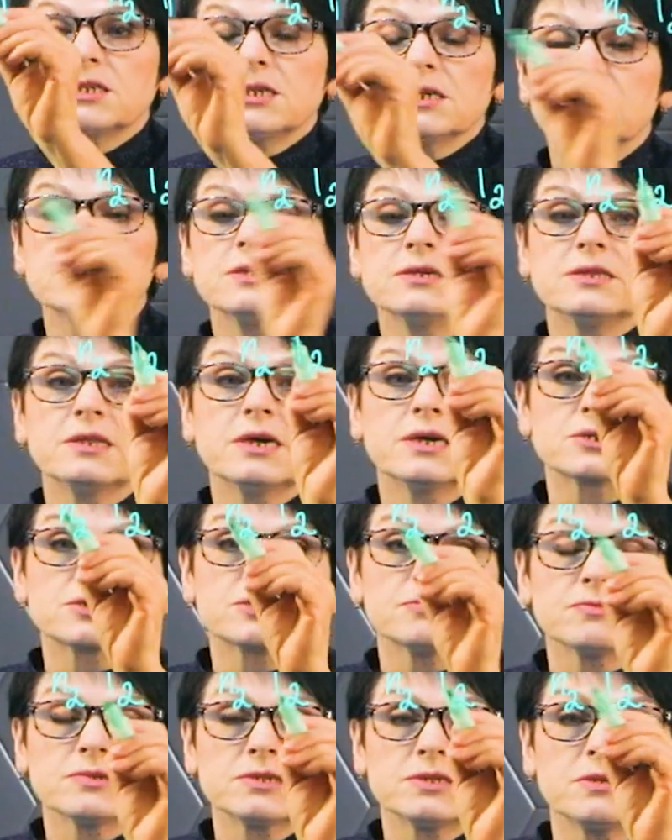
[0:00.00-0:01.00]
our
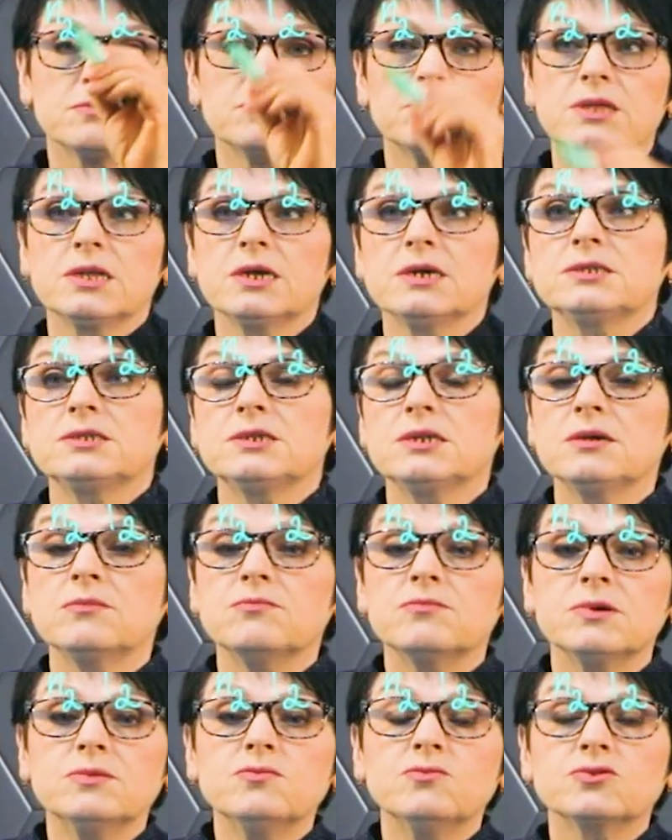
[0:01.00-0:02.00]
denominator,
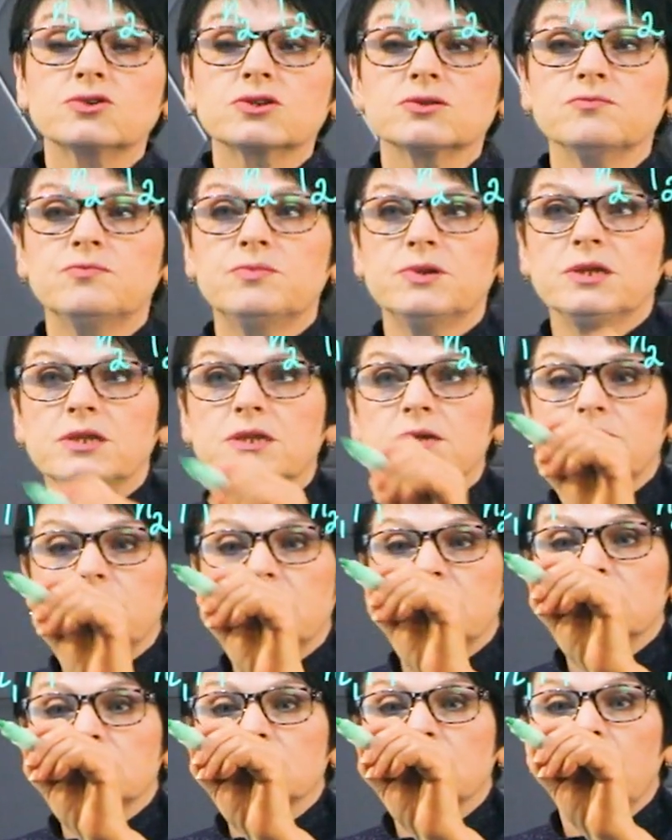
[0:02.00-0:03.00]
and then the formula
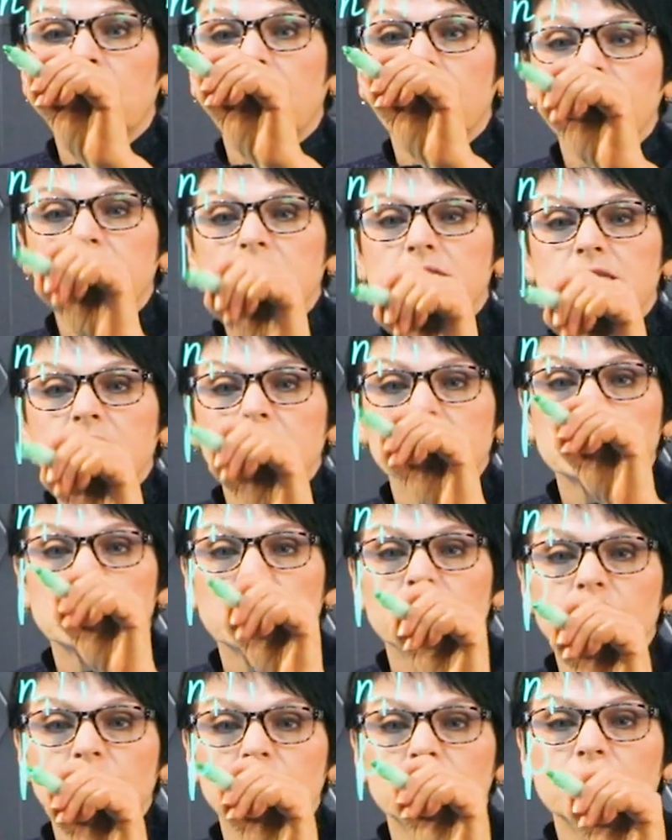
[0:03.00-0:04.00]
takes a simpler
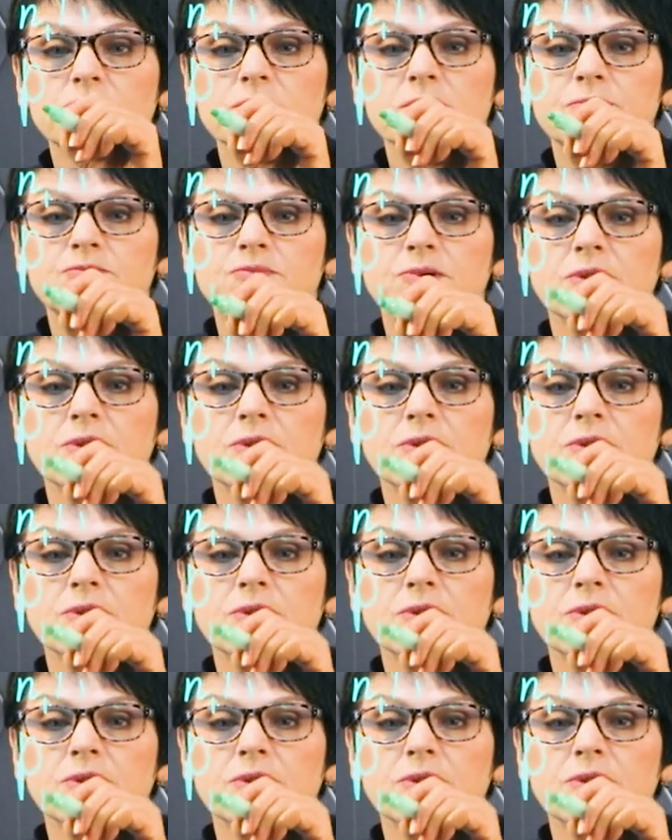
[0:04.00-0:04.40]
form.